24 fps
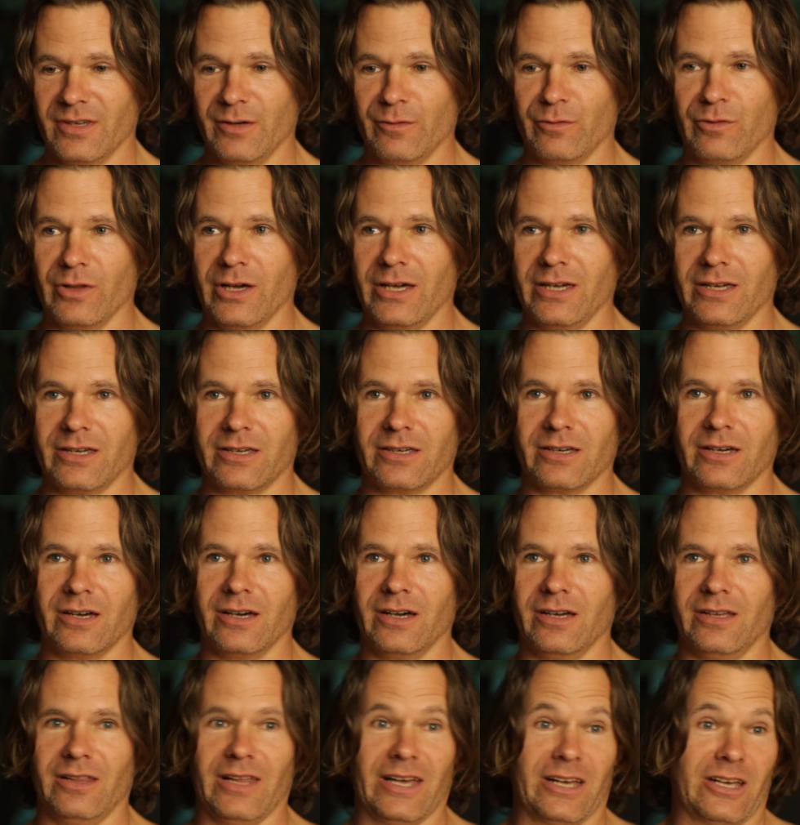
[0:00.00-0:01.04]
like
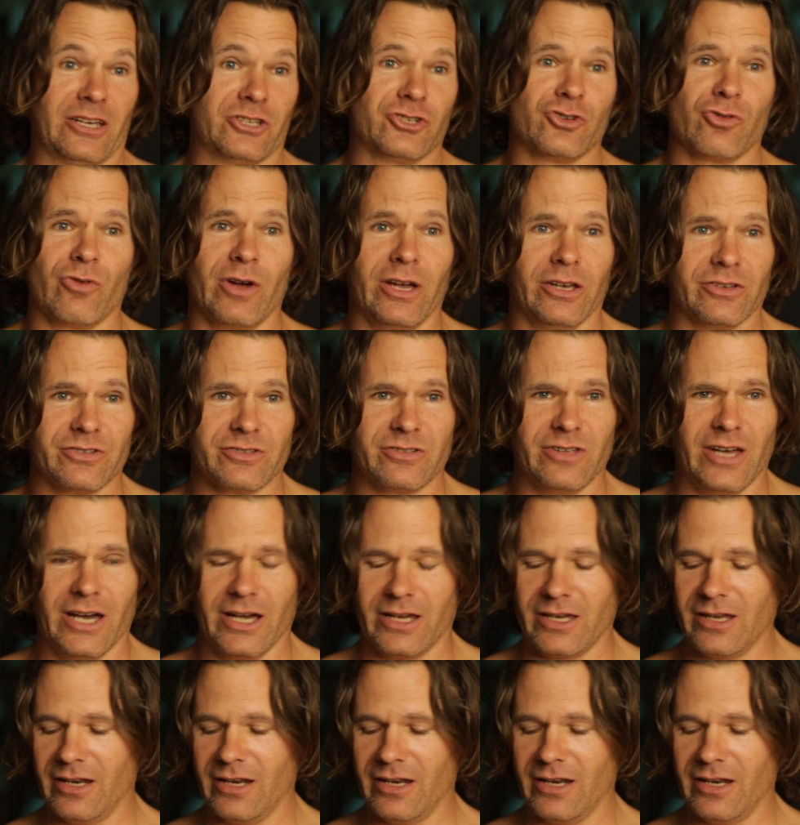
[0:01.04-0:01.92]
a trail snack.